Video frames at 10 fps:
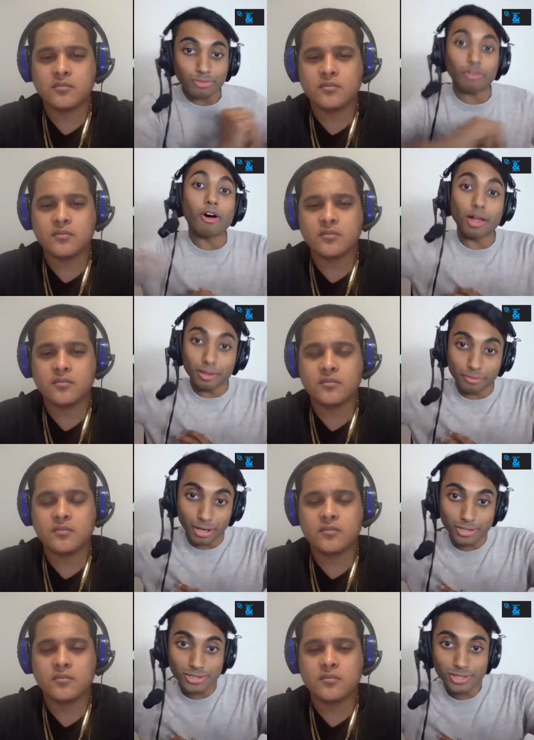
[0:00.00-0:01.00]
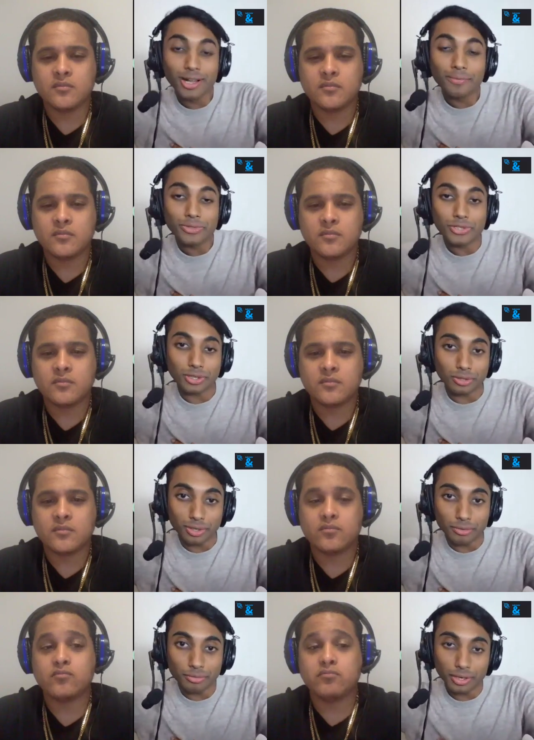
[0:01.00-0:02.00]
Speaker 1: for all of us to
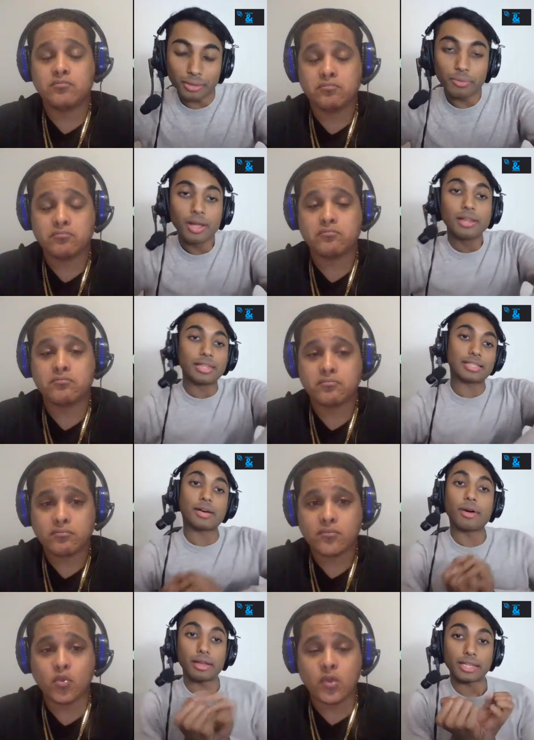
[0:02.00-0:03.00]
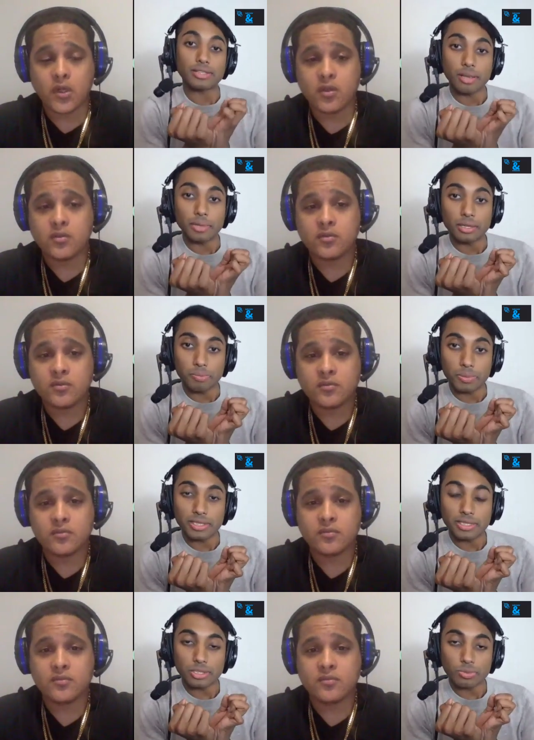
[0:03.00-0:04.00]
learn from. That's how I made the
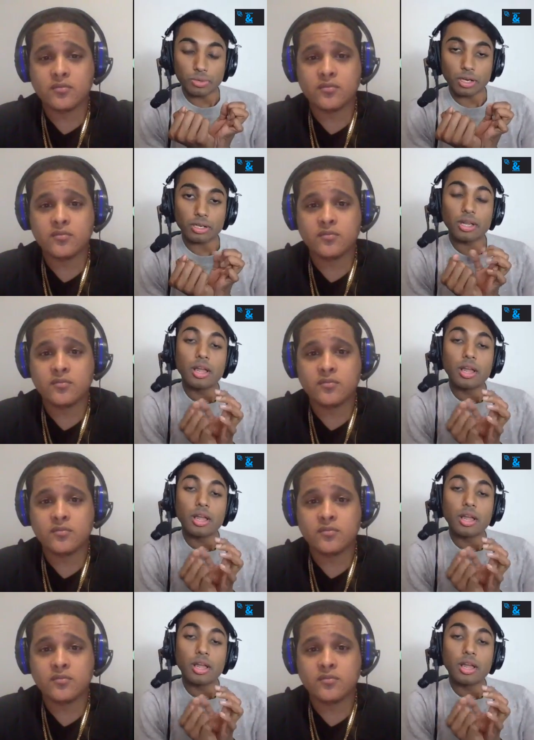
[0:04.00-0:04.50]
business work.